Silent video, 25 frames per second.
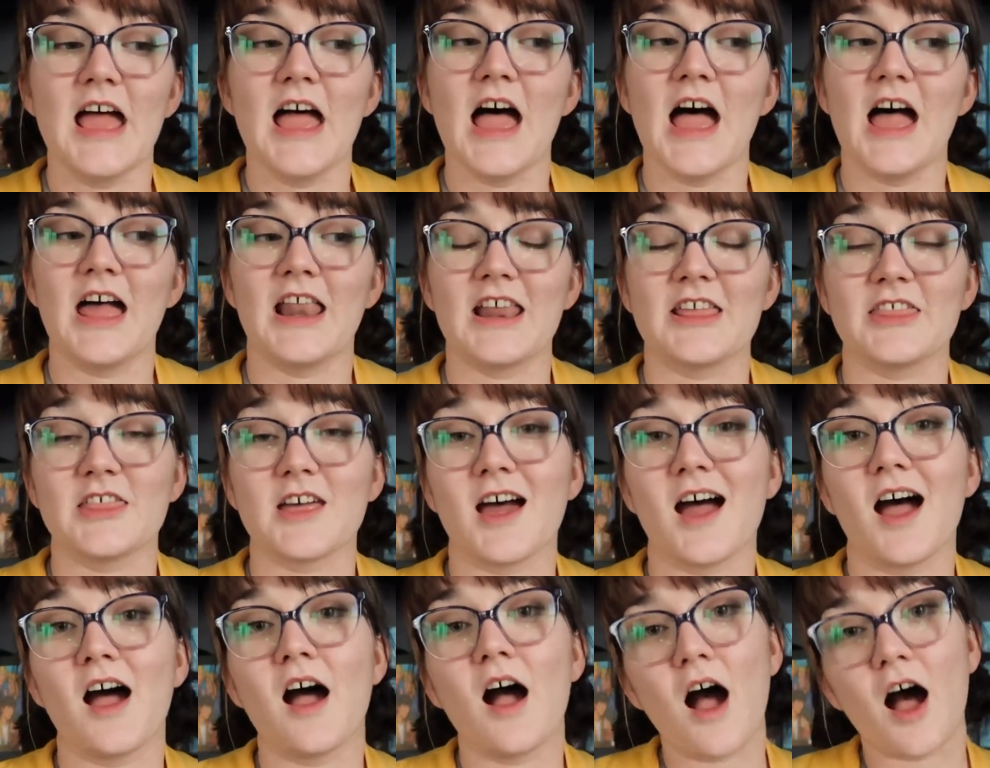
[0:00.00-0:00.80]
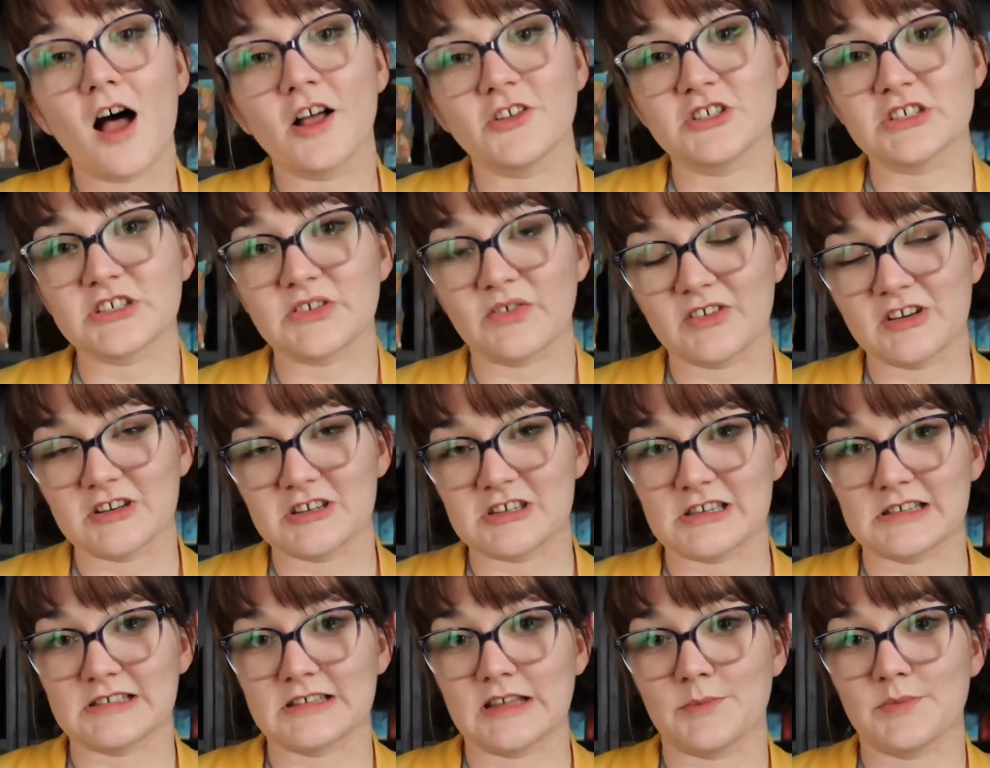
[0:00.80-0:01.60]
and I thought I'll just finish
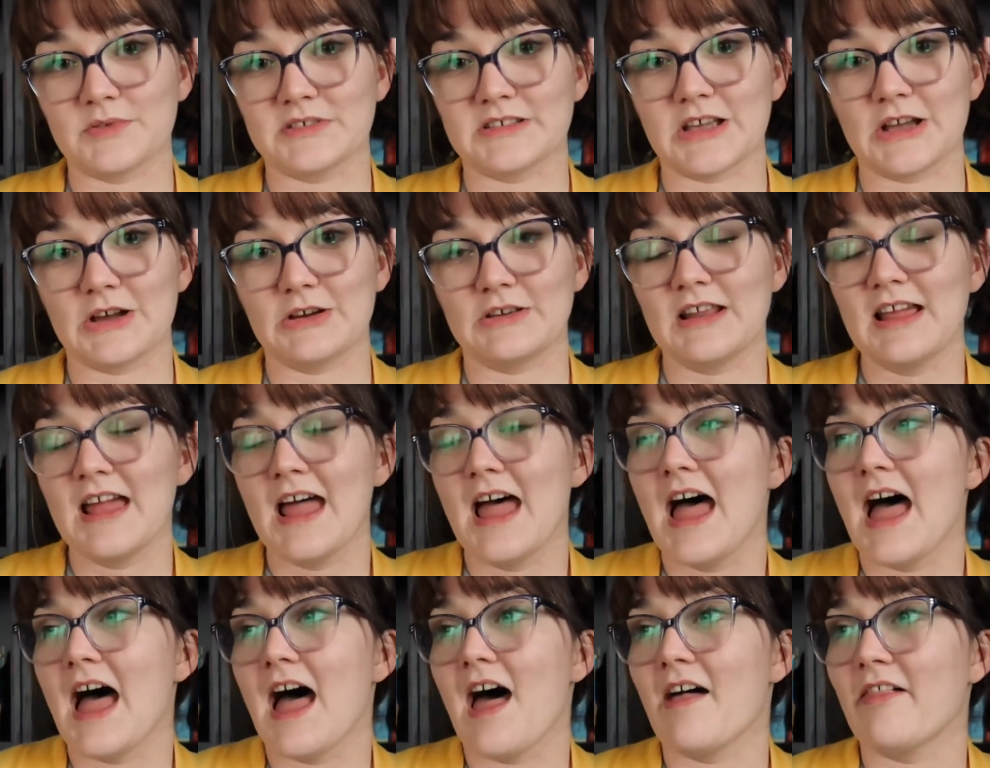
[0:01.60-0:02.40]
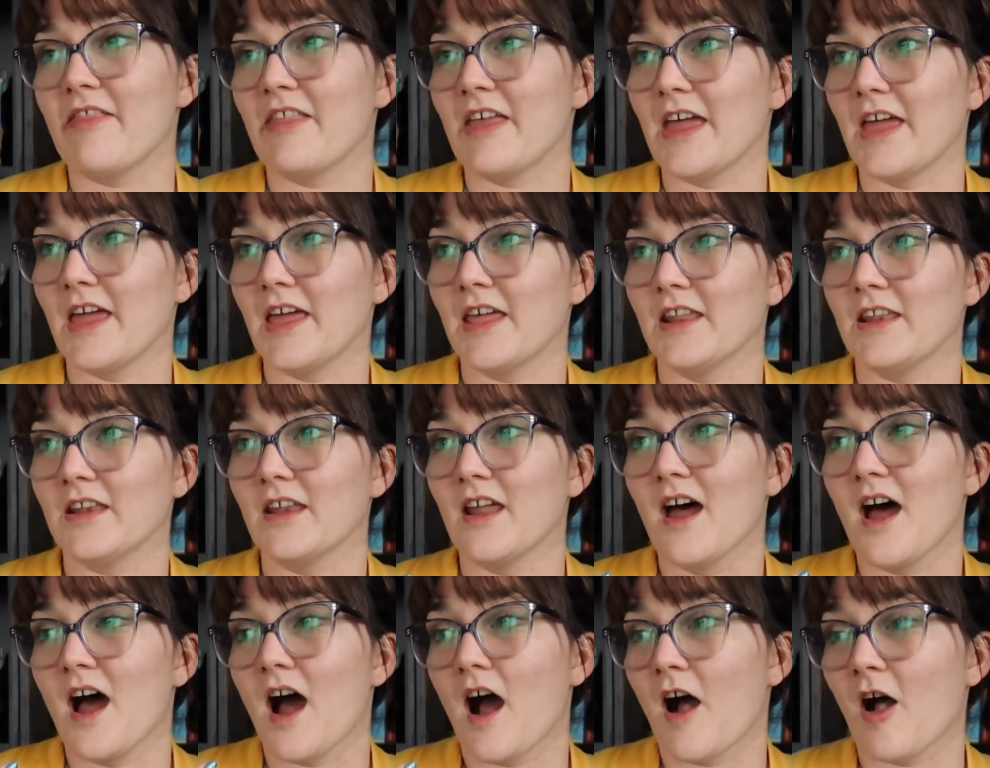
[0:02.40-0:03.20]
this episode and then
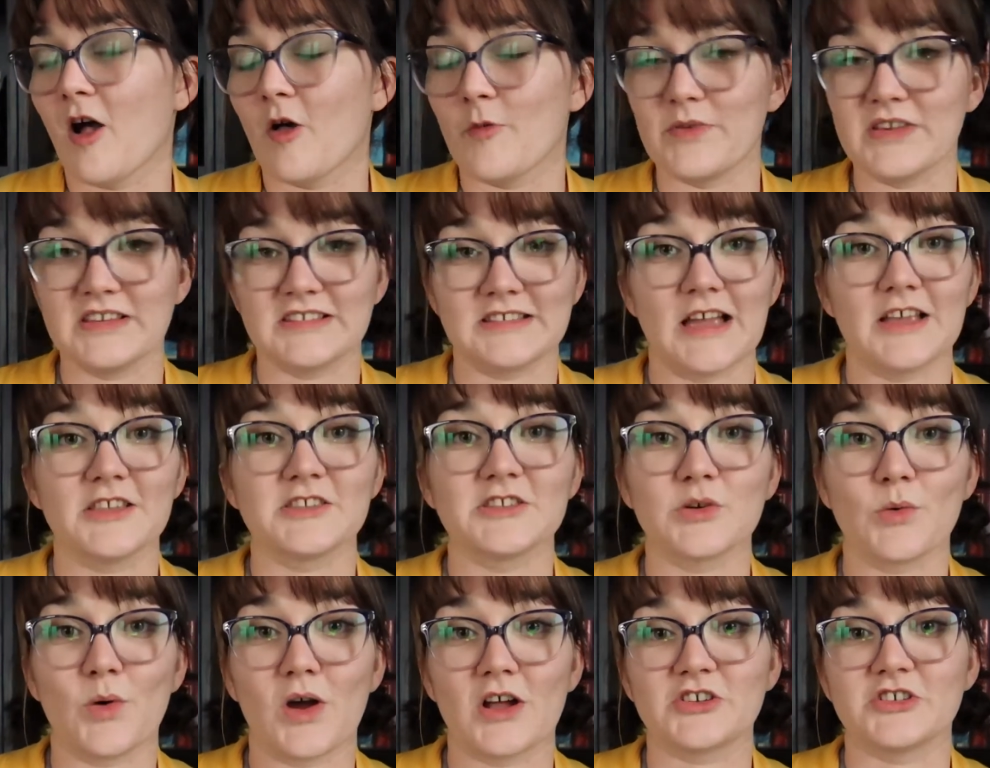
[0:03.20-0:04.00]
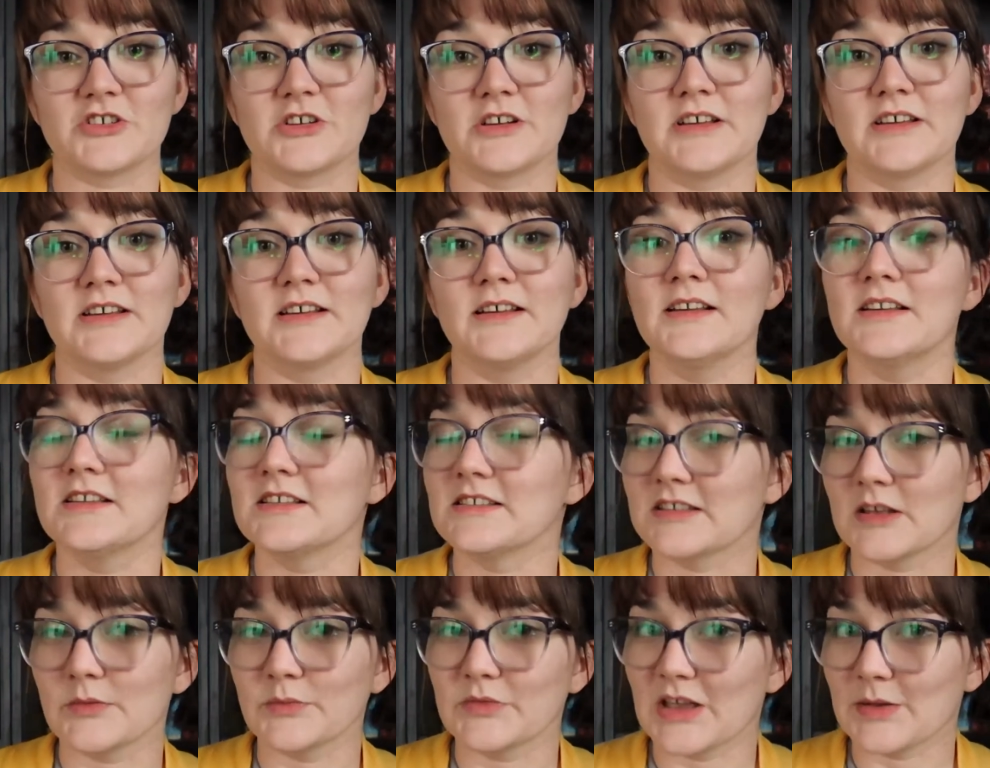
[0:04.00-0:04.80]
I'll be set to watch it
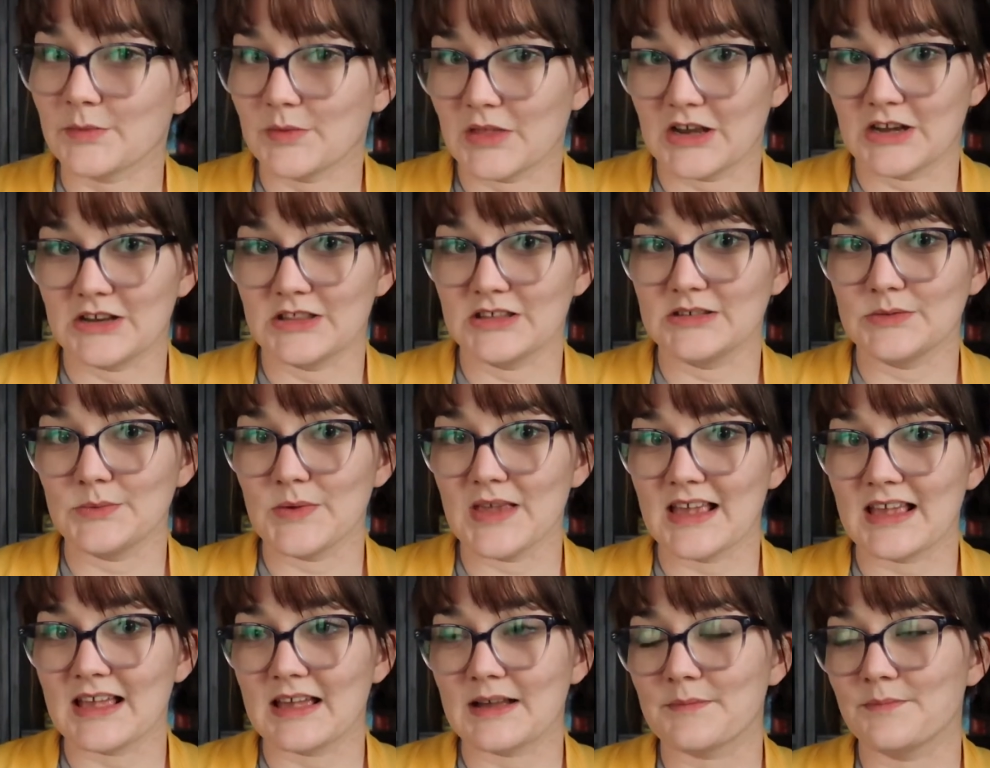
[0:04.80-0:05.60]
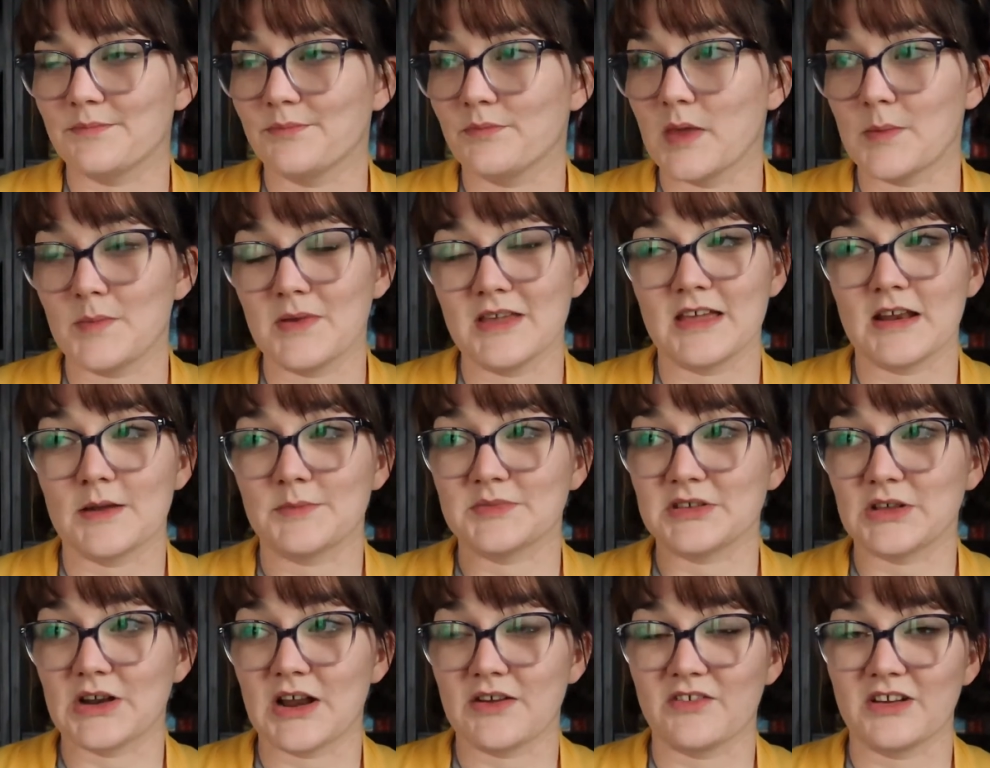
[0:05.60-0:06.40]
sometime later this week. Maybe an
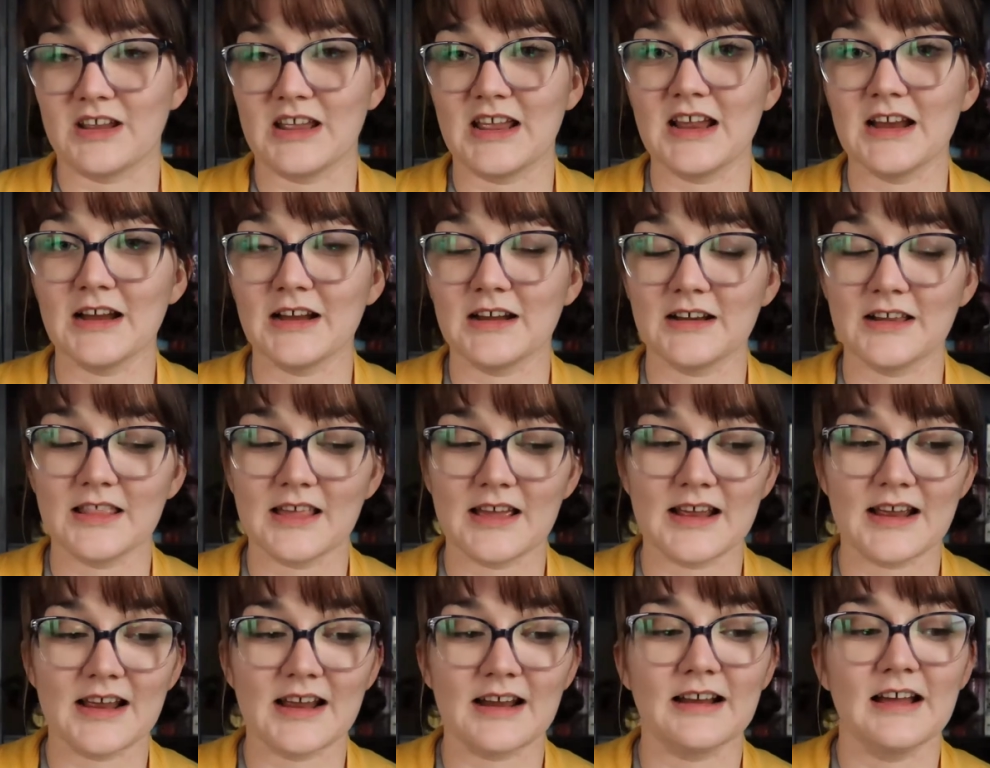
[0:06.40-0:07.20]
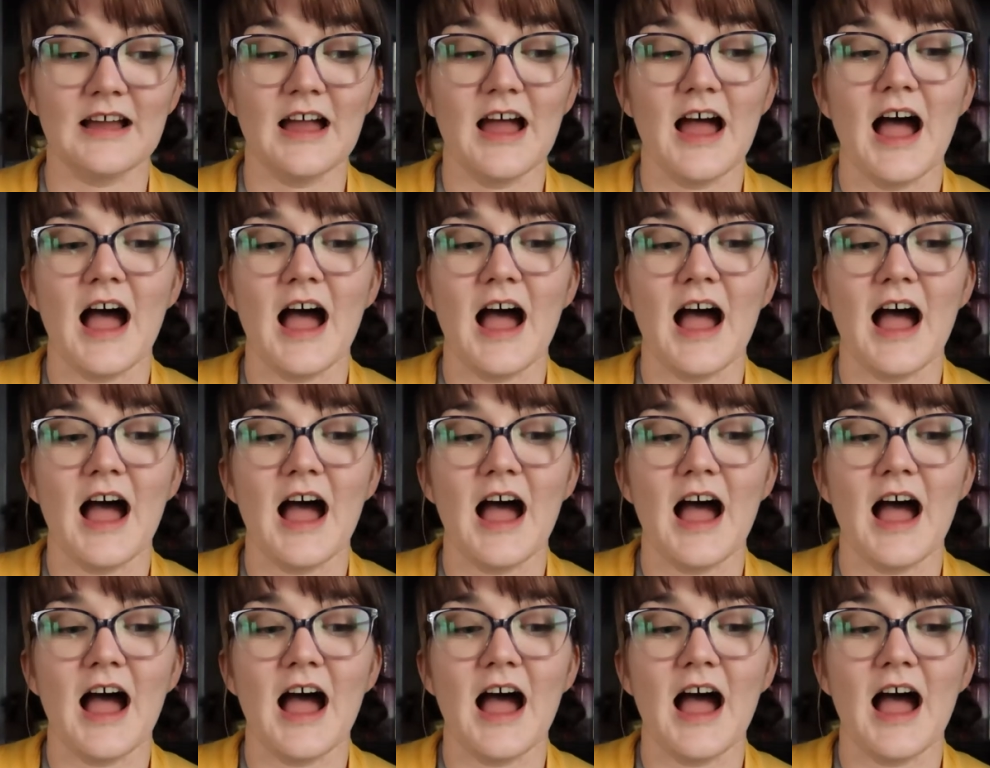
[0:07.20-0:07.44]
episode every here or there.